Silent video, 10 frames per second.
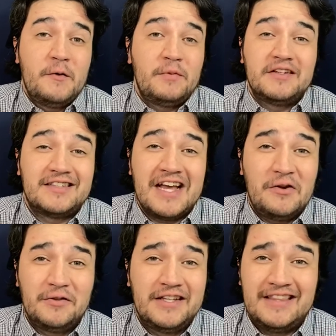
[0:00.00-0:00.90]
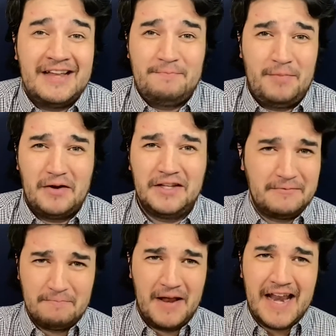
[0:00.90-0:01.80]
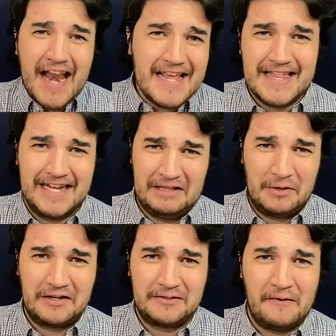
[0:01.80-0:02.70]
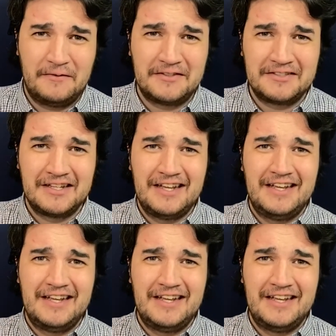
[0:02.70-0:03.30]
because that barely made anything at the box office.